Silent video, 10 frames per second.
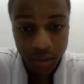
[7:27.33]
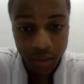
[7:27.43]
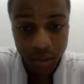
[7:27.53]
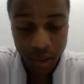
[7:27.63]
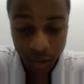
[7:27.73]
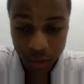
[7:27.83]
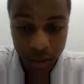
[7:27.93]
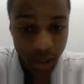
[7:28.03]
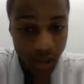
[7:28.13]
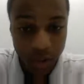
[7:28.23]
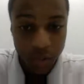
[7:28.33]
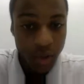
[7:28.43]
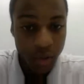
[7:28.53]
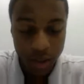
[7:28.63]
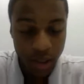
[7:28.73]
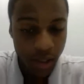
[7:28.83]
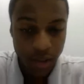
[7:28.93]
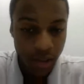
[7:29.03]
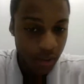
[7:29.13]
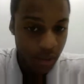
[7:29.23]
can utilize, and we utilize
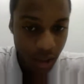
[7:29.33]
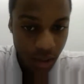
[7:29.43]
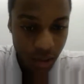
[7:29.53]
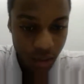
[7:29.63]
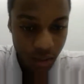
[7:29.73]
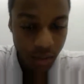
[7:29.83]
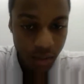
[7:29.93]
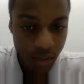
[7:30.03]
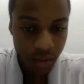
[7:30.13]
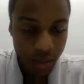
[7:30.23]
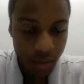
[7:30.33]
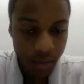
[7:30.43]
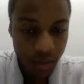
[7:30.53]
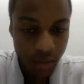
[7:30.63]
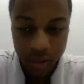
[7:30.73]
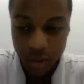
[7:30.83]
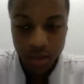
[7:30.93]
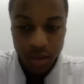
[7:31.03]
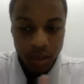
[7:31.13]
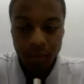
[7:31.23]
every day. Just
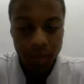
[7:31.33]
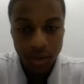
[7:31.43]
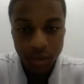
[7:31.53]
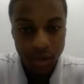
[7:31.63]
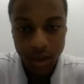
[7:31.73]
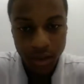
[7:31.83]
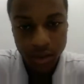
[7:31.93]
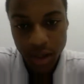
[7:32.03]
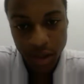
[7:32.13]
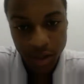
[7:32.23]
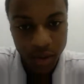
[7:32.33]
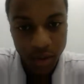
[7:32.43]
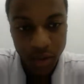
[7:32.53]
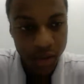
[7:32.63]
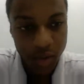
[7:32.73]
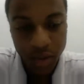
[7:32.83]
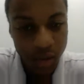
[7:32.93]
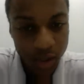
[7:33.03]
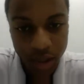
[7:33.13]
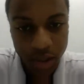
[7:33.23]
even doing this right here, you know, we
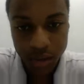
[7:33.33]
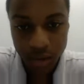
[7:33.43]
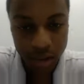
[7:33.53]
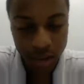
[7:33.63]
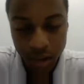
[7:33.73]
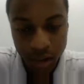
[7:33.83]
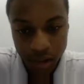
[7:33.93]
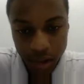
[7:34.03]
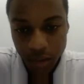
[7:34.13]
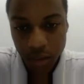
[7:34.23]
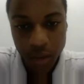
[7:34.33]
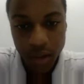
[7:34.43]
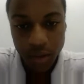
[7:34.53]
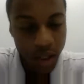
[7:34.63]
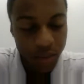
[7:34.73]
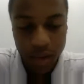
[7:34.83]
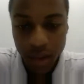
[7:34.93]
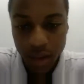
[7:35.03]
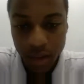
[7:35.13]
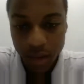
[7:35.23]
utilize new technologies every
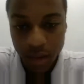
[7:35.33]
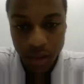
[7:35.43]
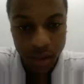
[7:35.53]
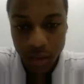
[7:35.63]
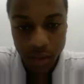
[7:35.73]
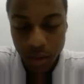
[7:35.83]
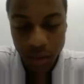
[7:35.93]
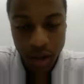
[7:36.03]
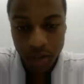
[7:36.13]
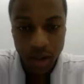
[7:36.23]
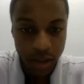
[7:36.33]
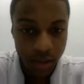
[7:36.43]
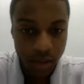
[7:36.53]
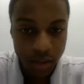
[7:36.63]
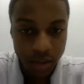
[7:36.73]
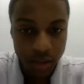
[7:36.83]
day to use to our advantage.